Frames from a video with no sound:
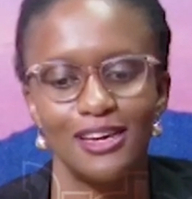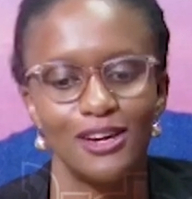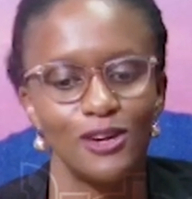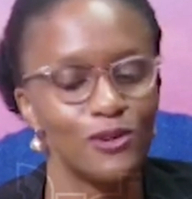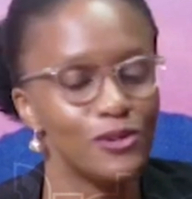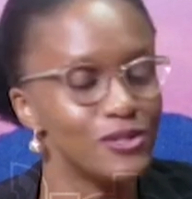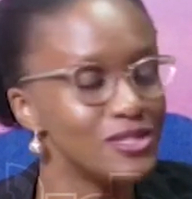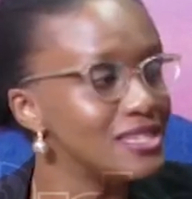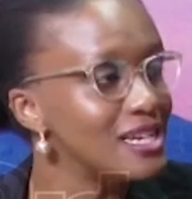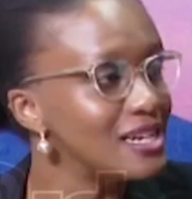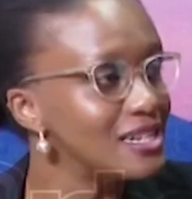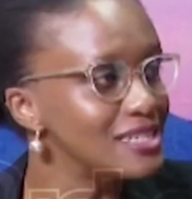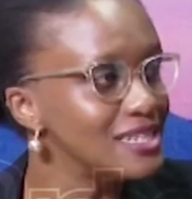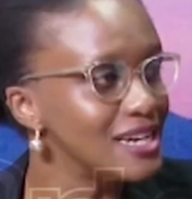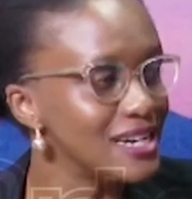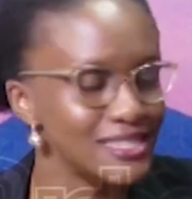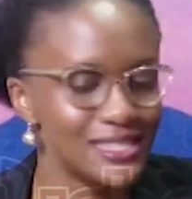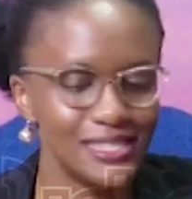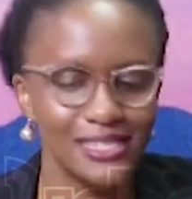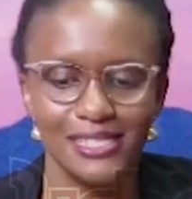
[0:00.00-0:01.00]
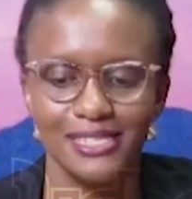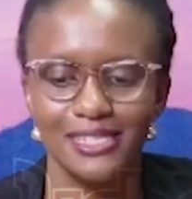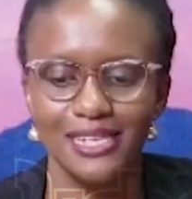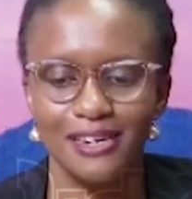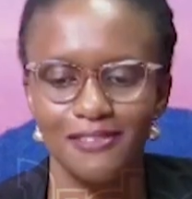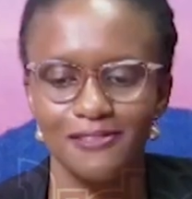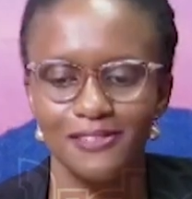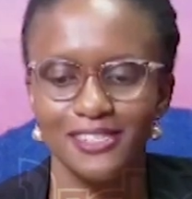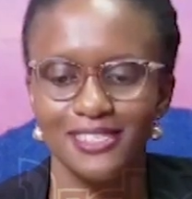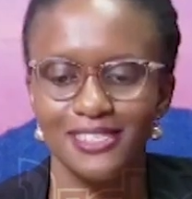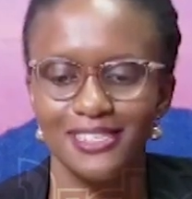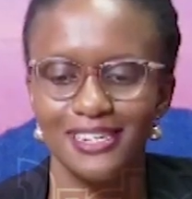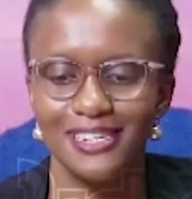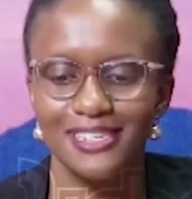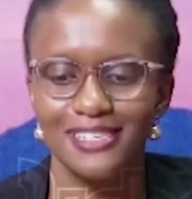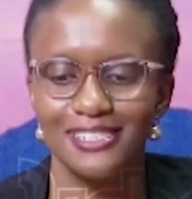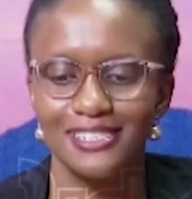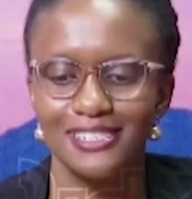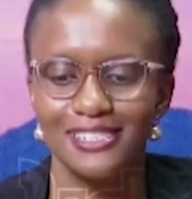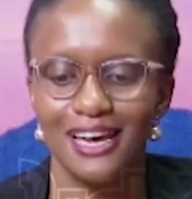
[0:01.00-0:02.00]
consultancy
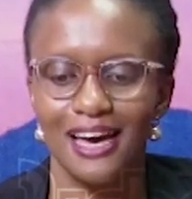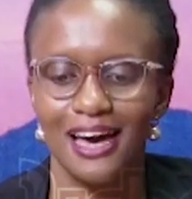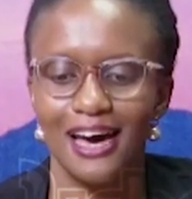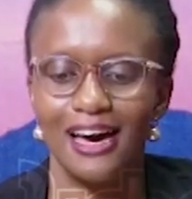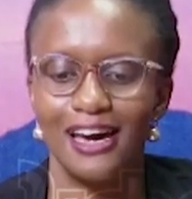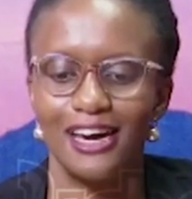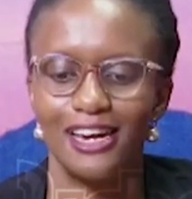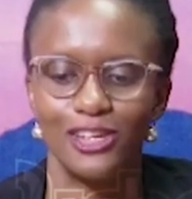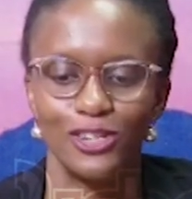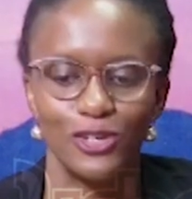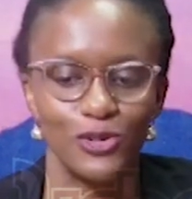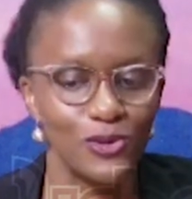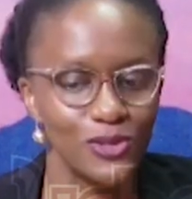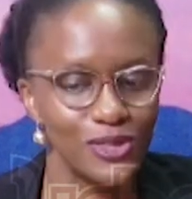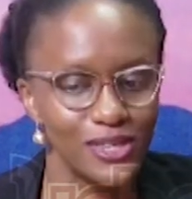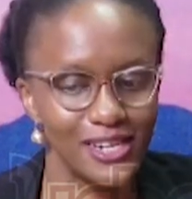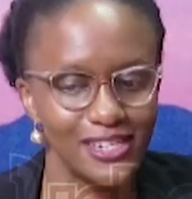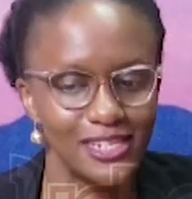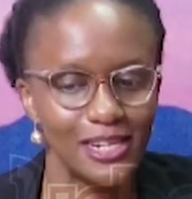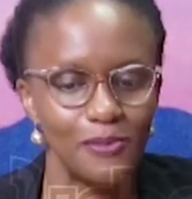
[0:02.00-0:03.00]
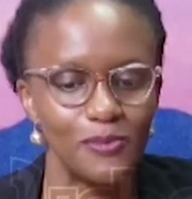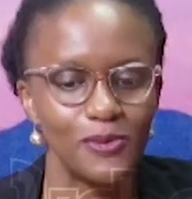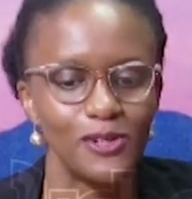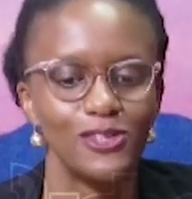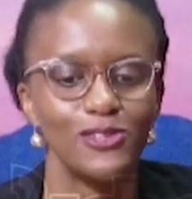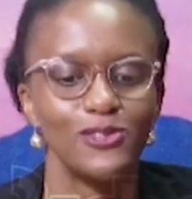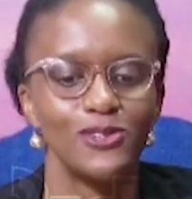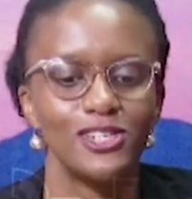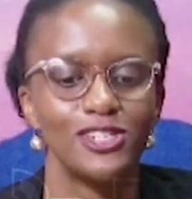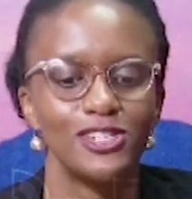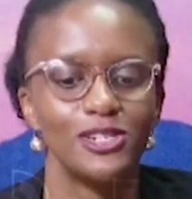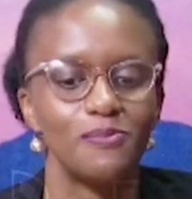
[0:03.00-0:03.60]
services, uh, youth entrepreneurship,